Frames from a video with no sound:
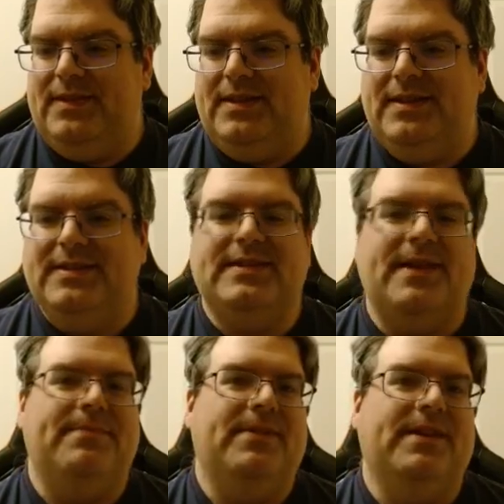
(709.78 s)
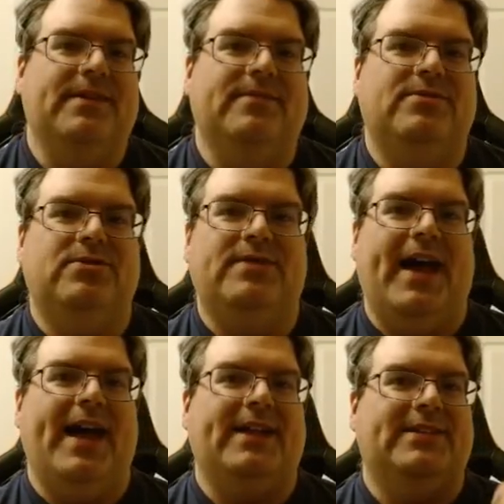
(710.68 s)
is something
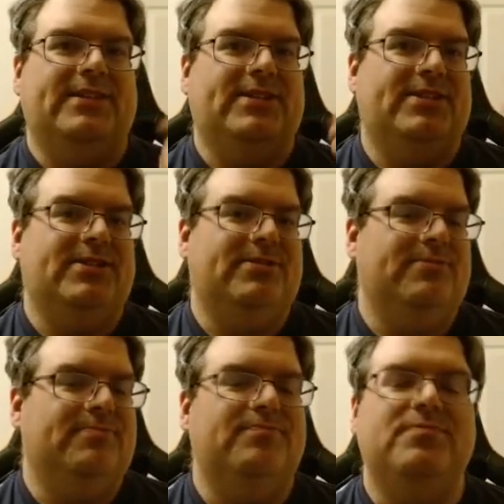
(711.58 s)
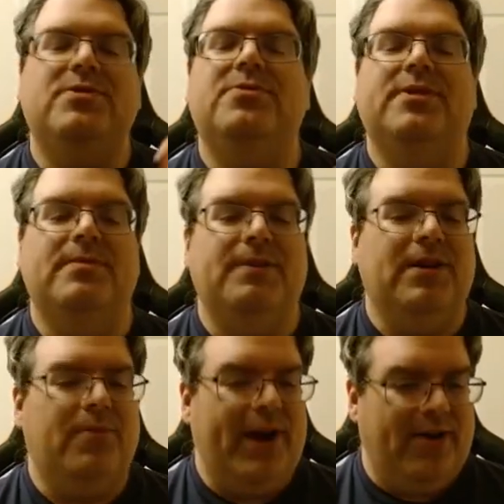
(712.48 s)
that you can be
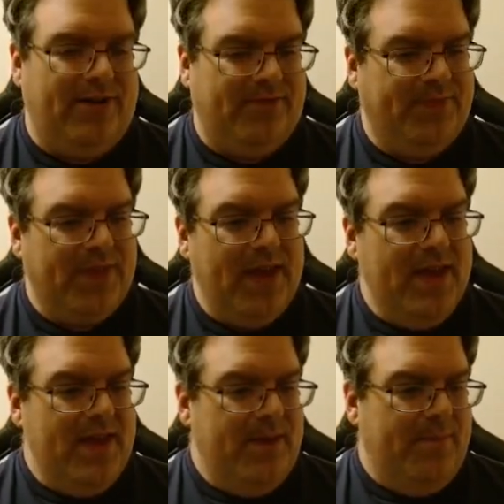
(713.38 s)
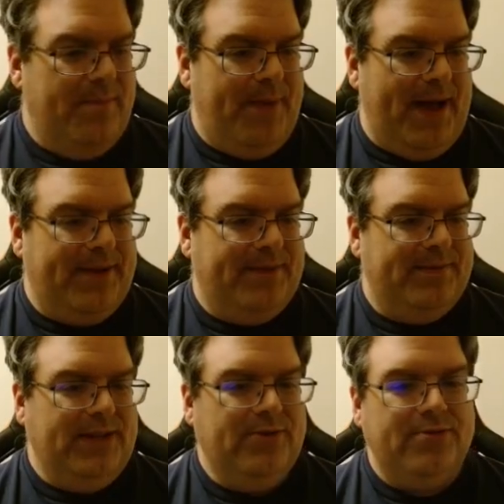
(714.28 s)
aware of. But
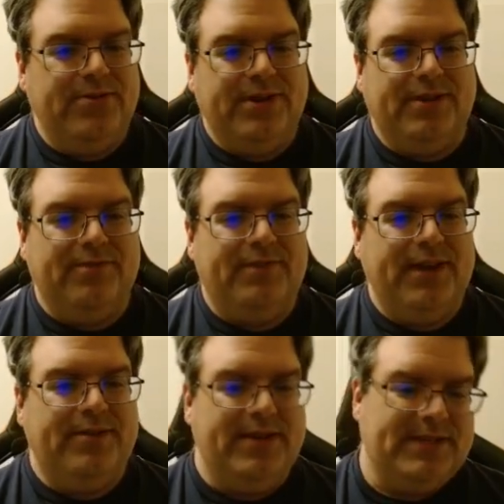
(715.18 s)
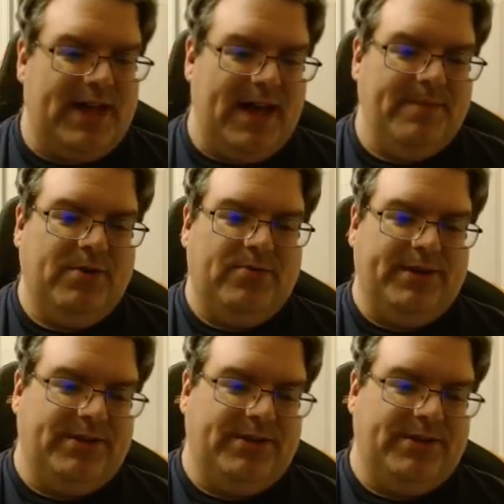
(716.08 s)
in order to configure this, I'm going